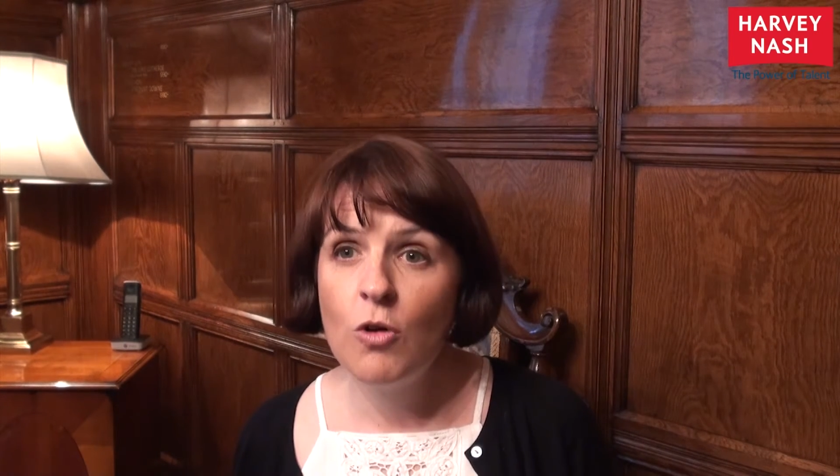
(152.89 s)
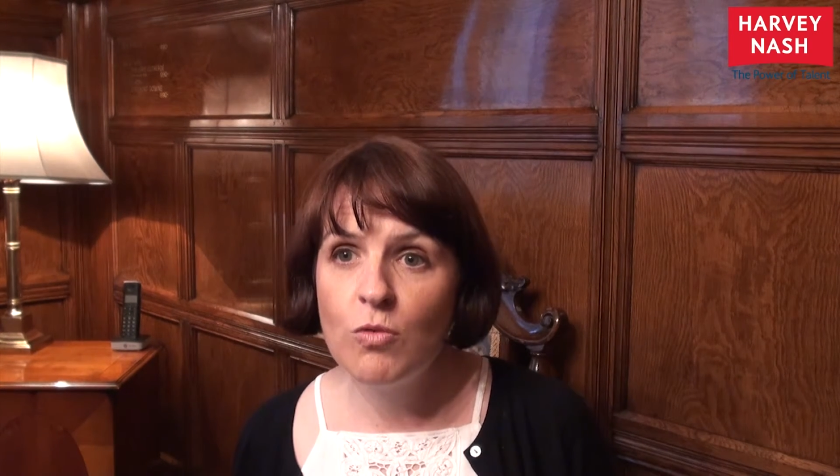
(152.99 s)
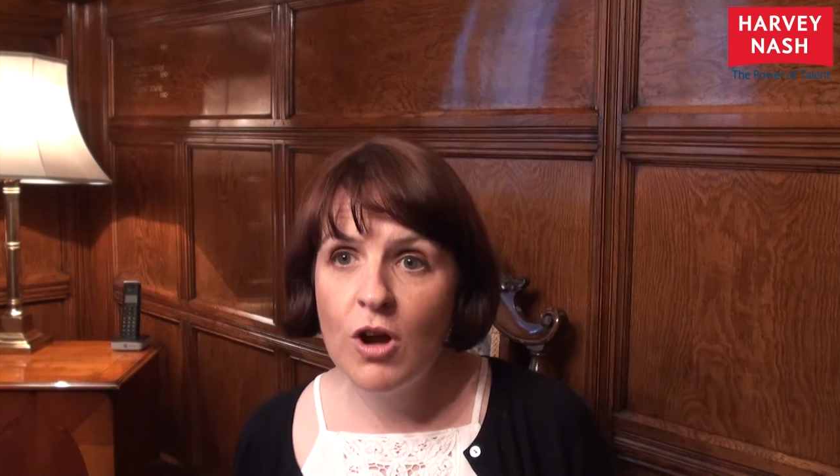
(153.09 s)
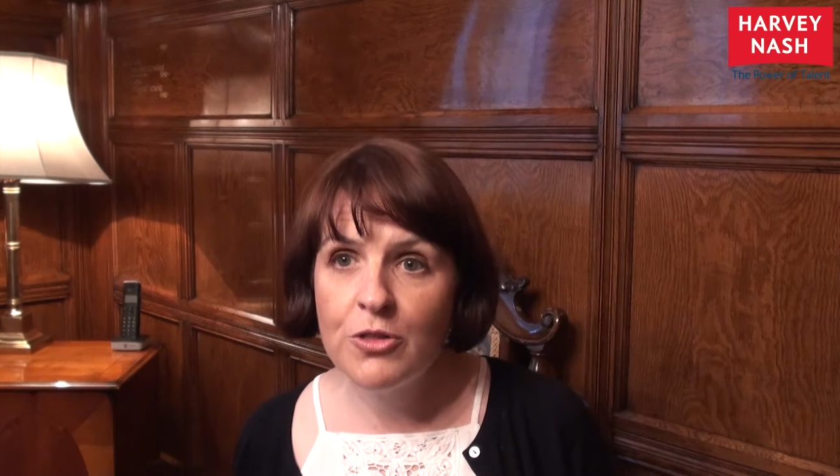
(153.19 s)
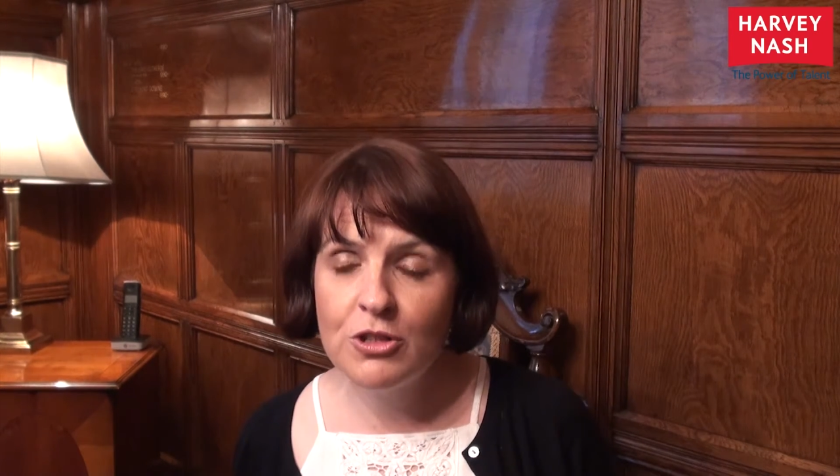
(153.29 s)

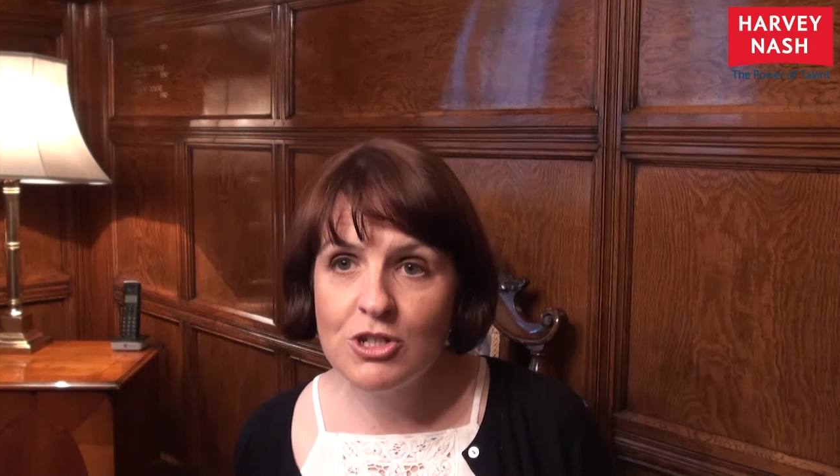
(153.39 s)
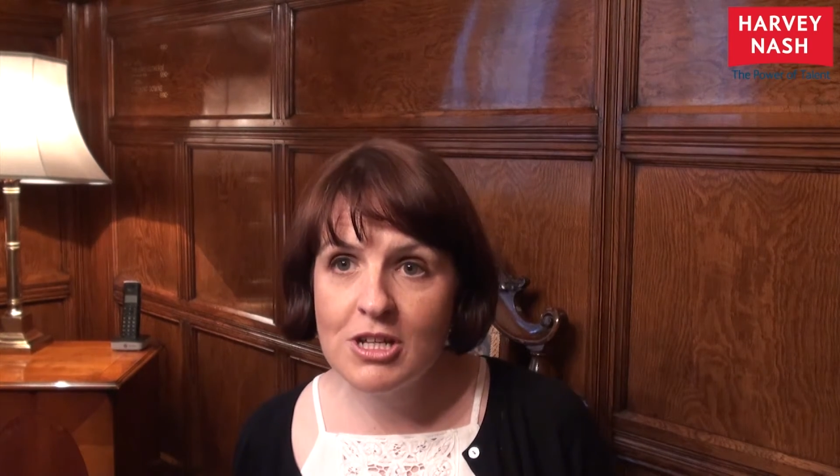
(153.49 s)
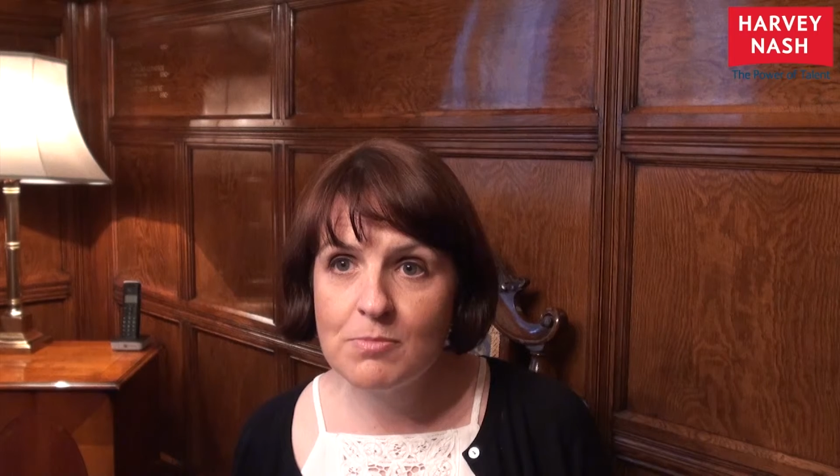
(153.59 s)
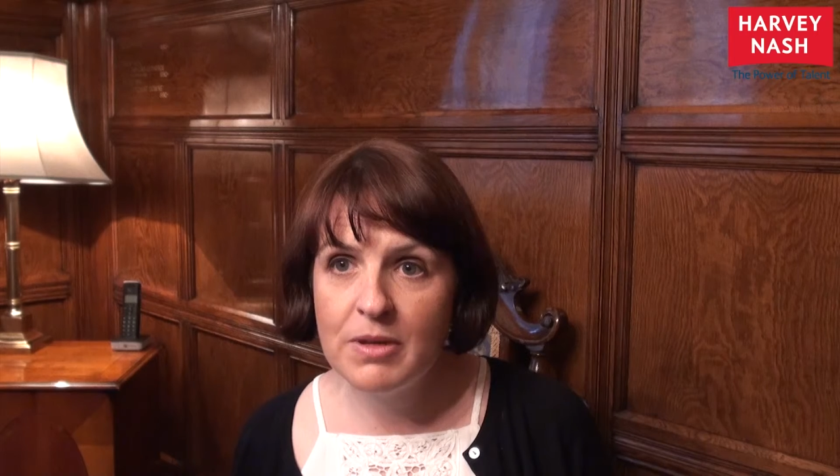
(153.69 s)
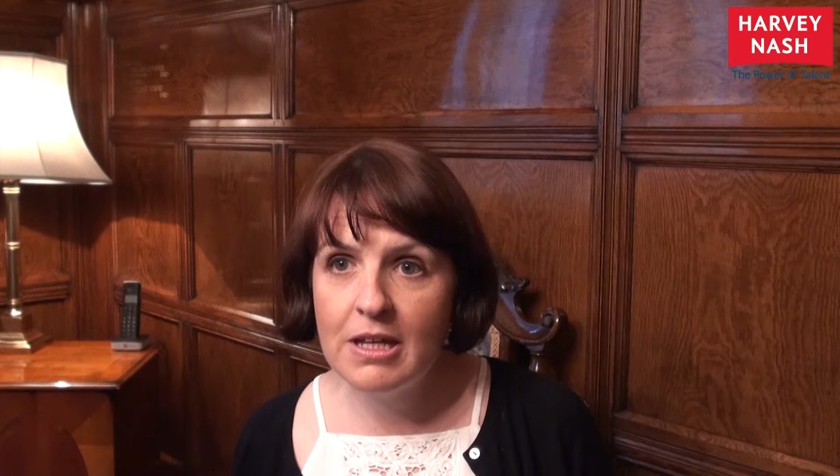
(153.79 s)
rather than
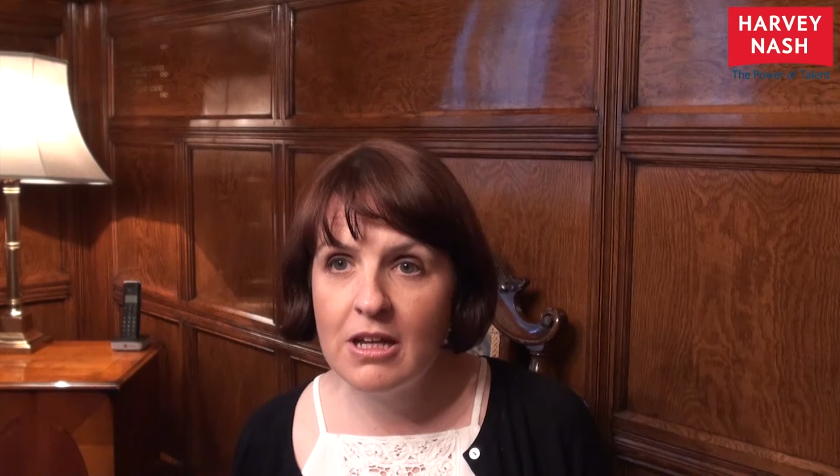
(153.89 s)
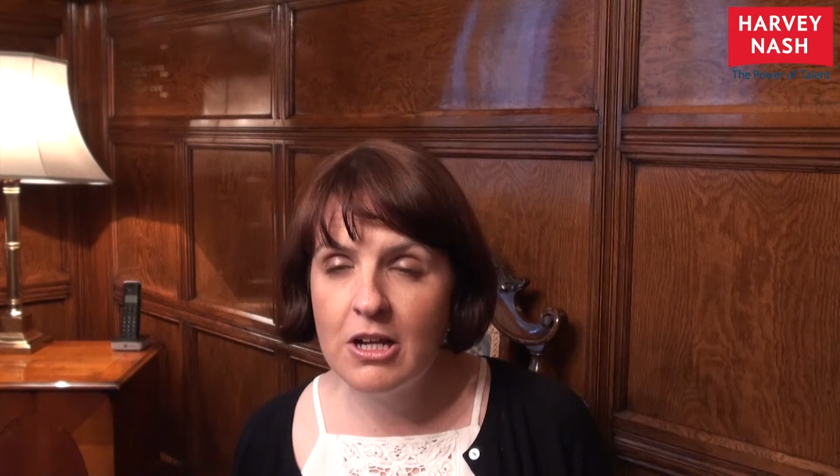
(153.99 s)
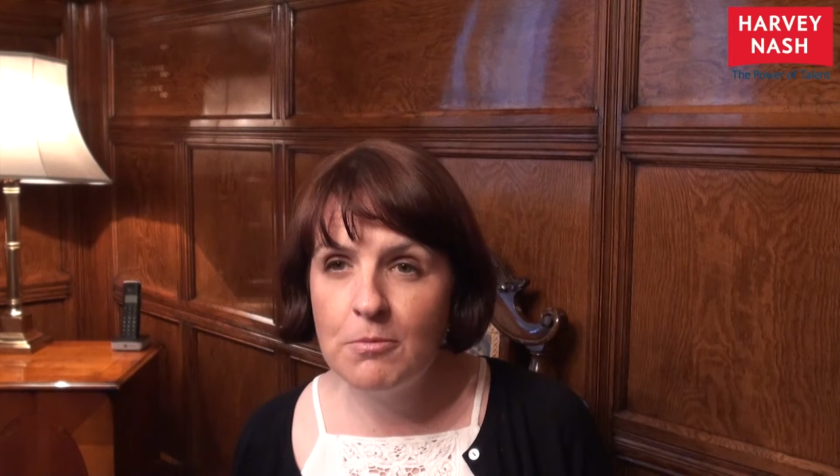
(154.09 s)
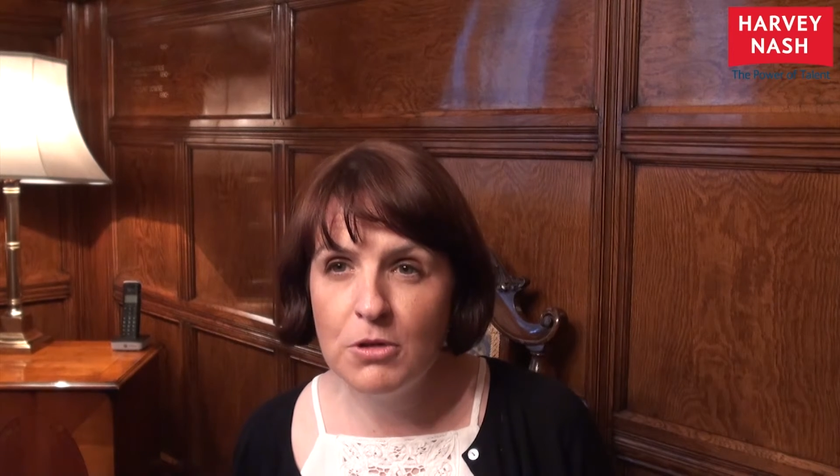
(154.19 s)
just being kind of